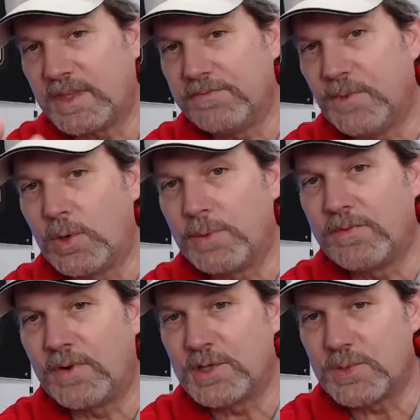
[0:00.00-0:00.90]
forward and
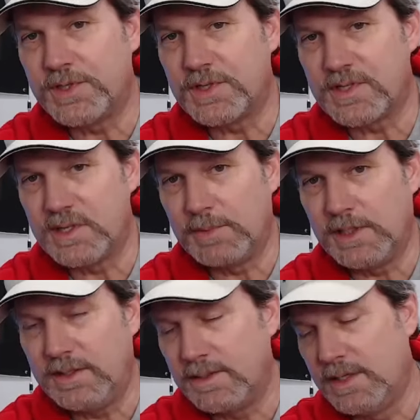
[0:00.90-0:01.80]
reverse switch
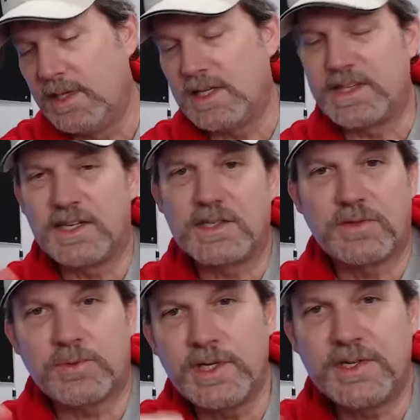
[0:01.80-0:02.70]
assembly. I think it's
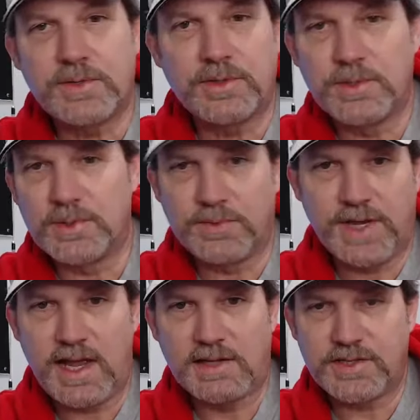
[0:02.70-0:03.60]
three screws on
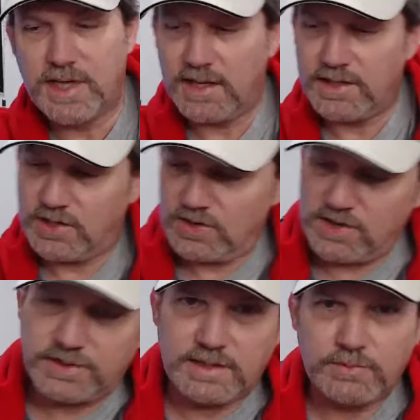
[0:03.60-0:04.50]
the outside of the
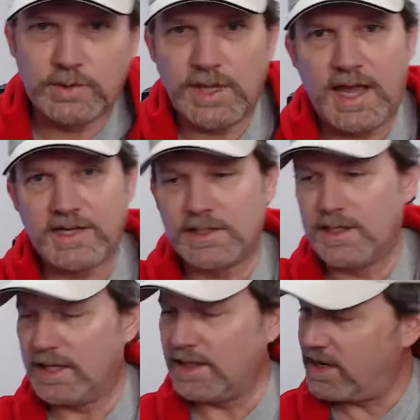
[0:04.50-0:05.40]
cart that will
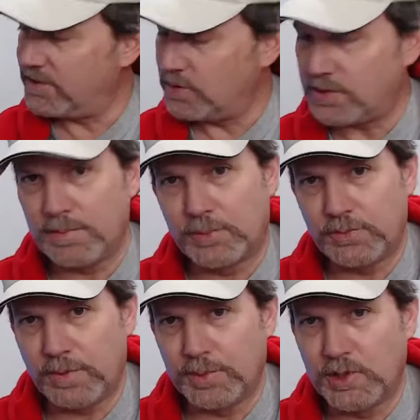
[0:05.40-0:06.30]
actually allow you to
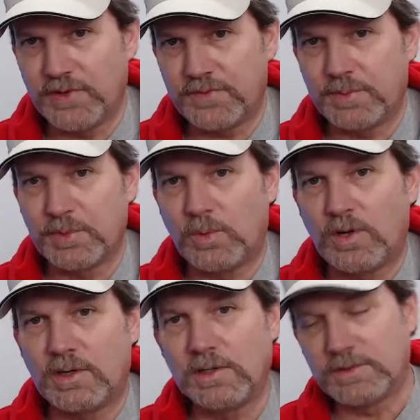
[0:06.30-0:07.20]
remove it from the
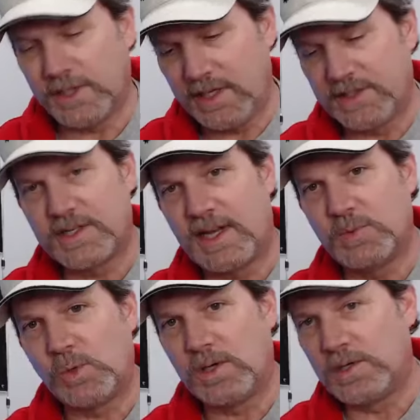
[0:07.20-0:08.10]
wall, the inside
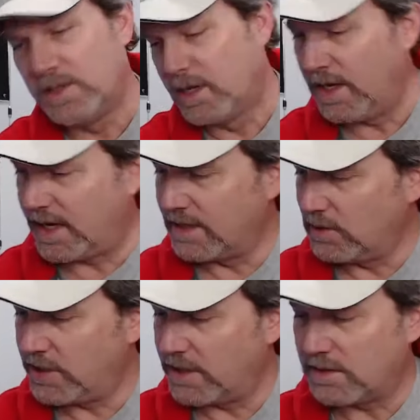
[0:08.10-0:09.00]
wall, and
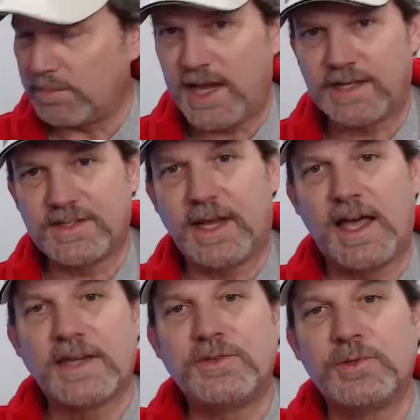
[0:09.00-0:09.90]
look at the back
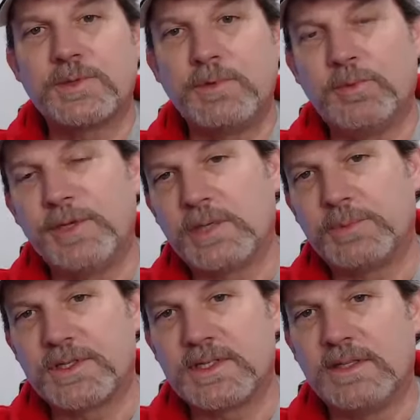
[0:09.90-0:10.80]
side, and you'll be able
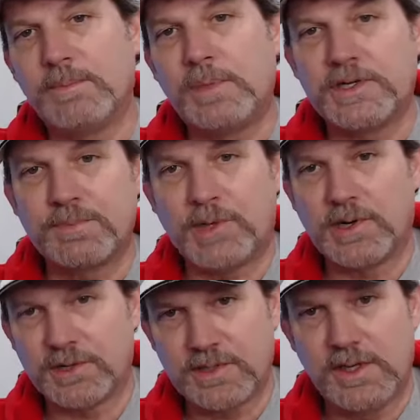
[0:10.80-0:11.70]
to see the bus
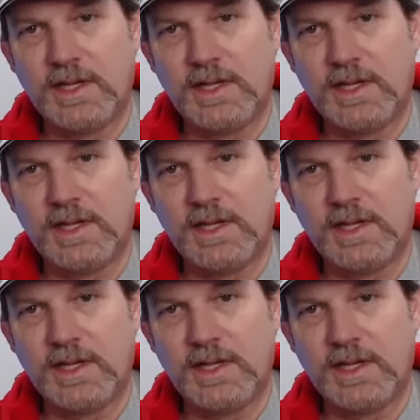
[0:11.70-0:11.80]
bars.